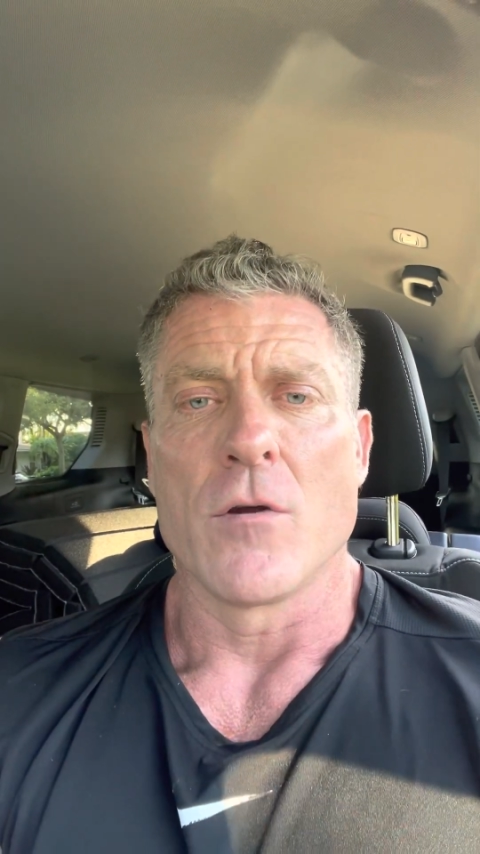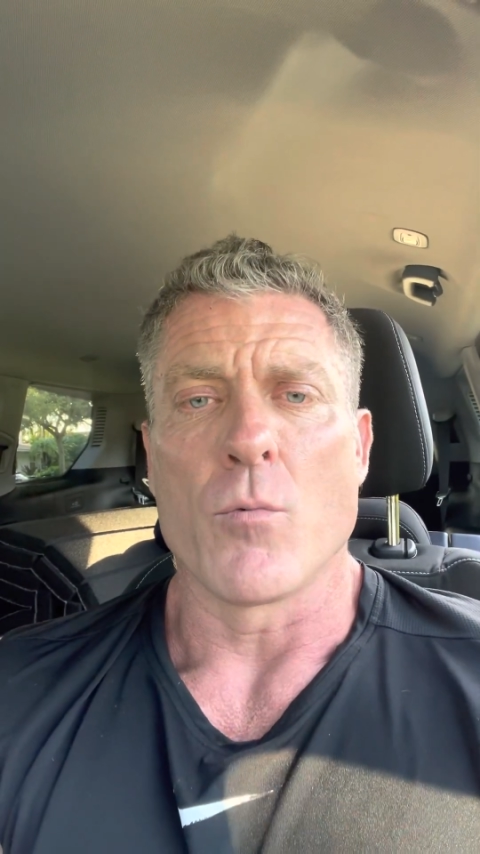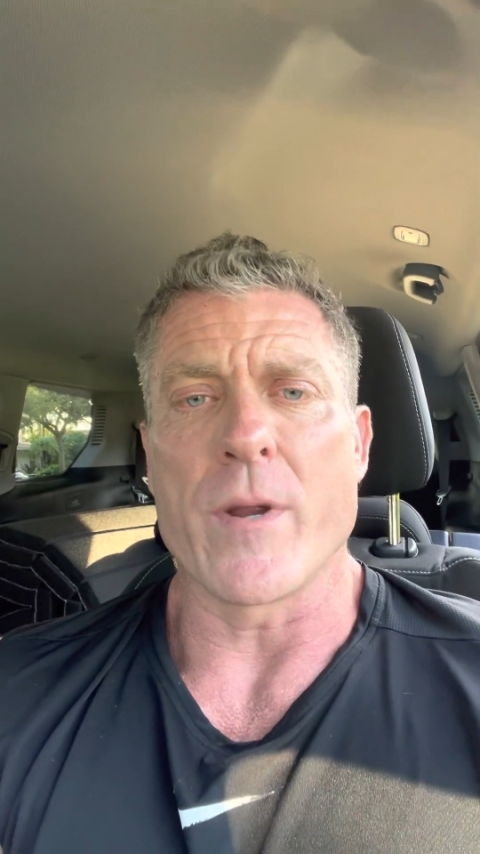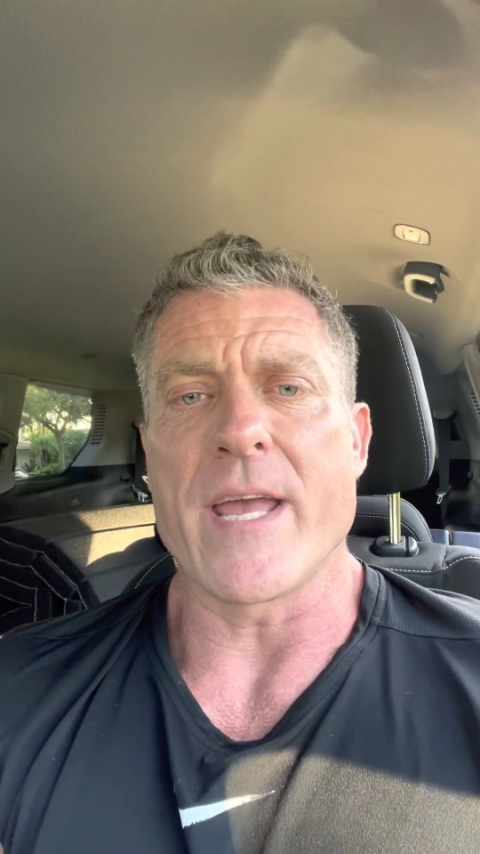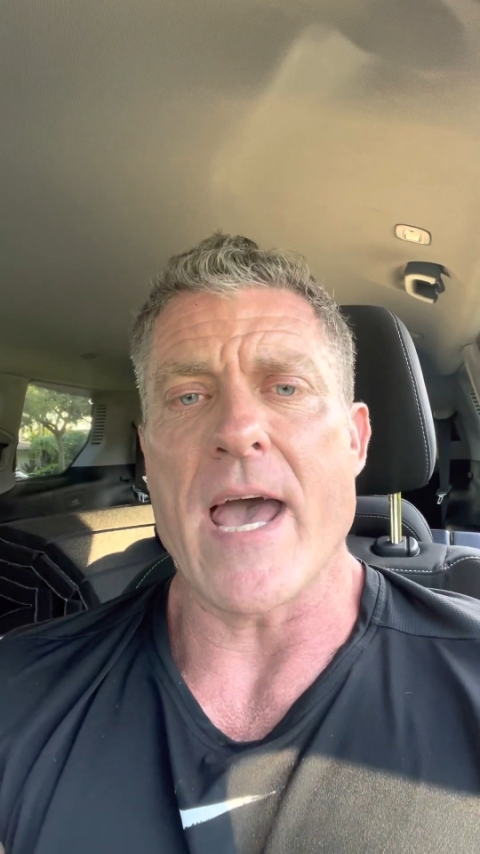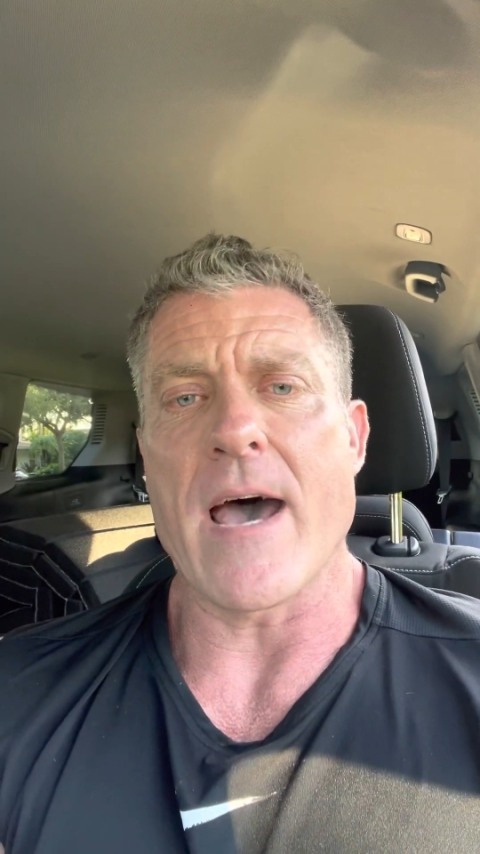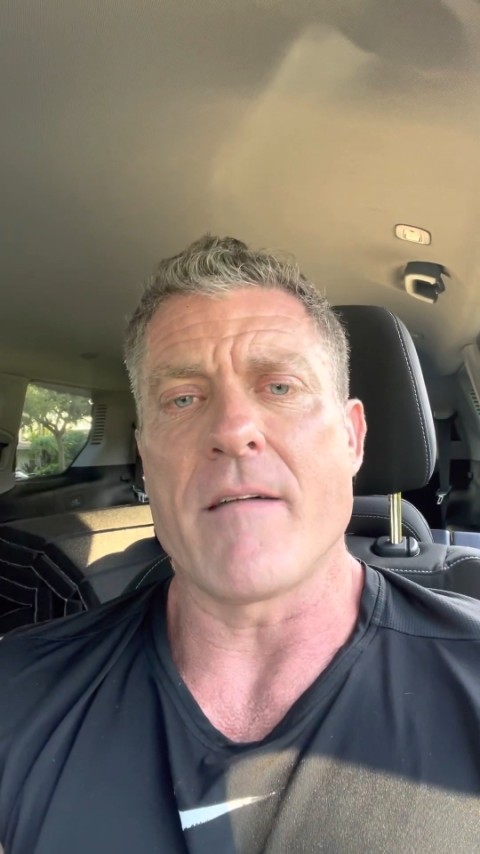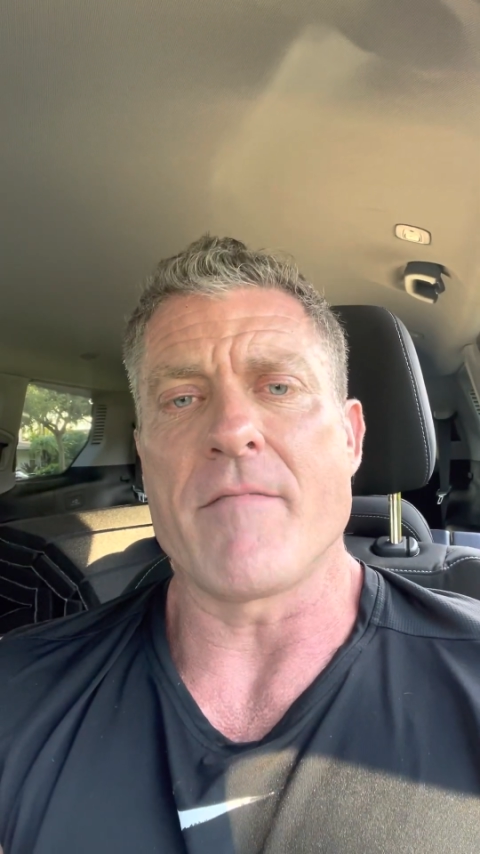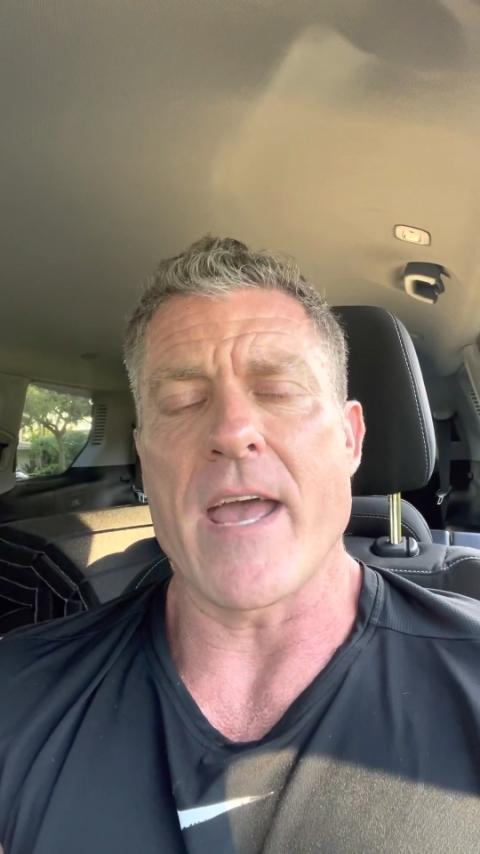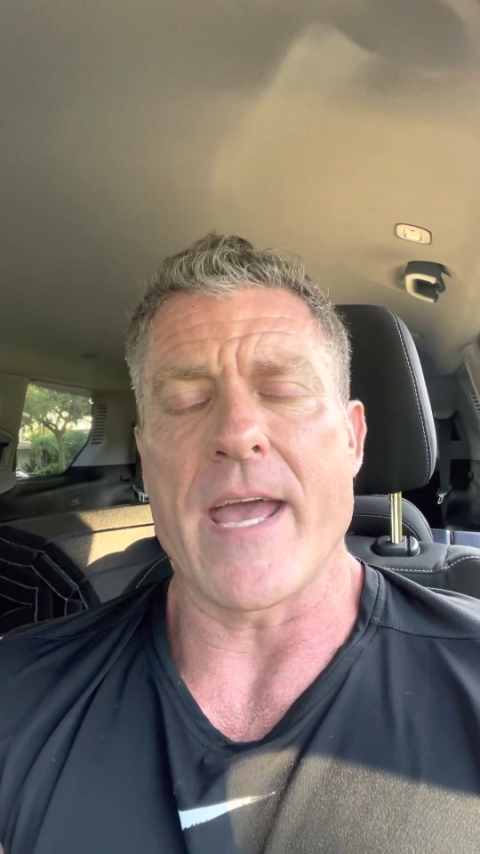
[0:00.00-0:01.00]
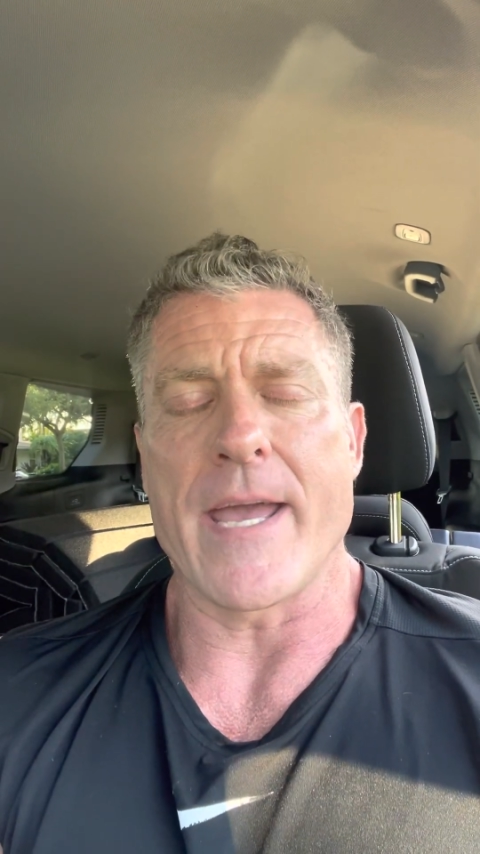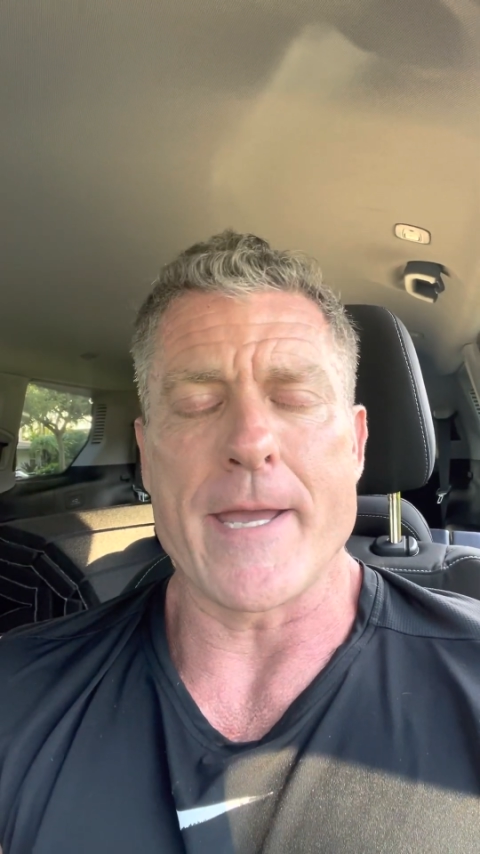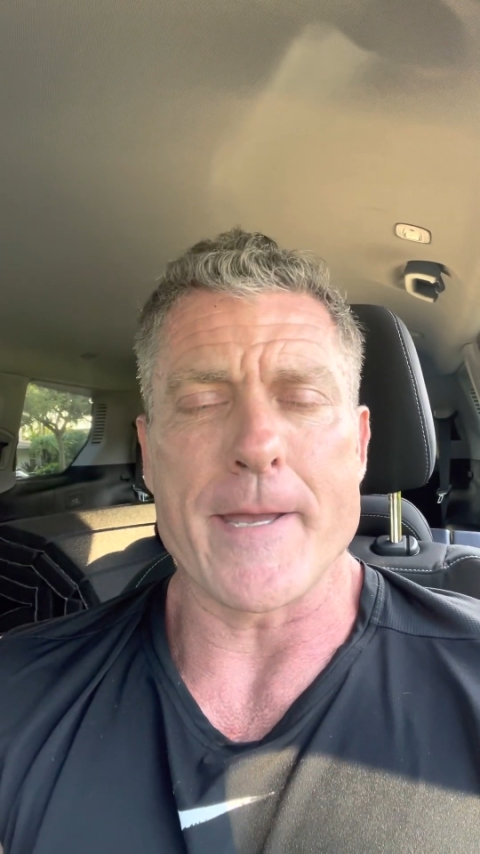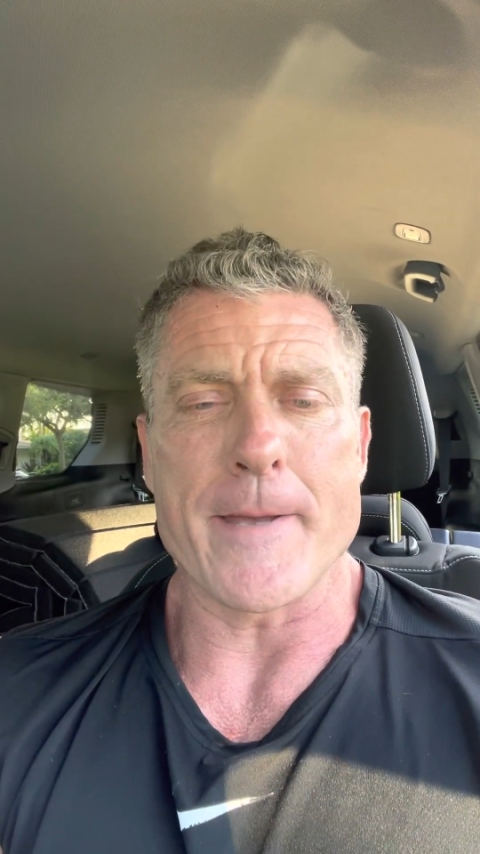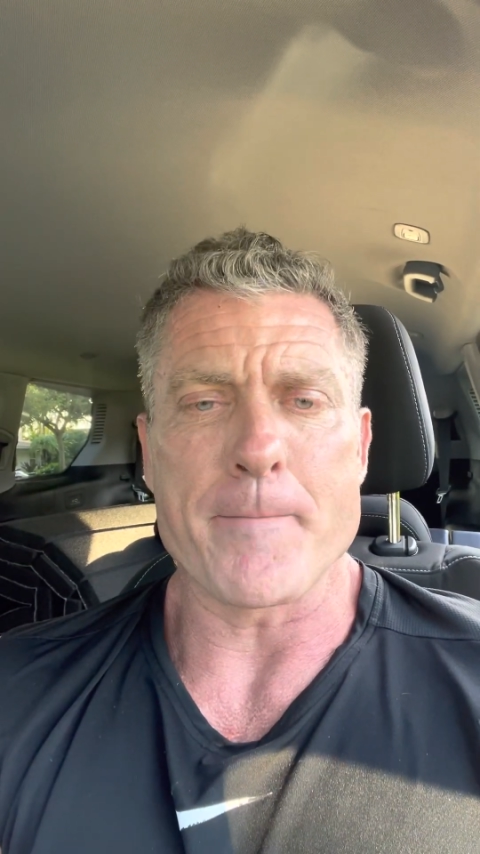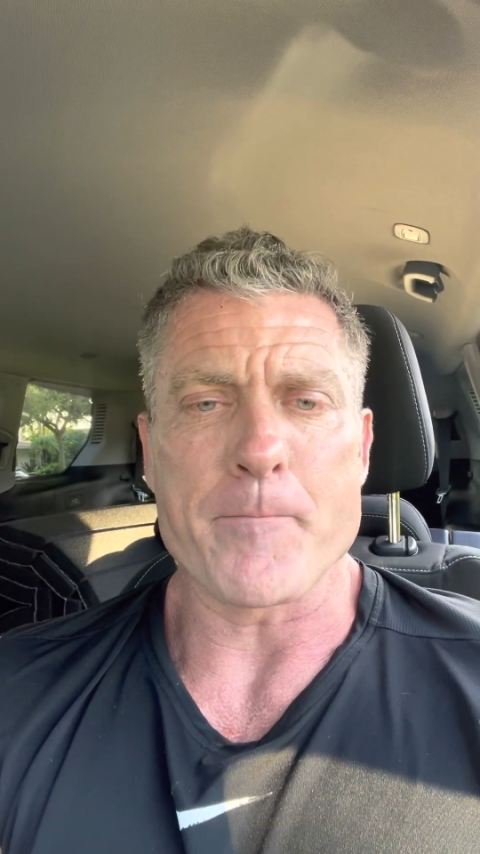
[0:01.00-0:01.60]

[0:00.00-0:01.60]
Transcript: we have a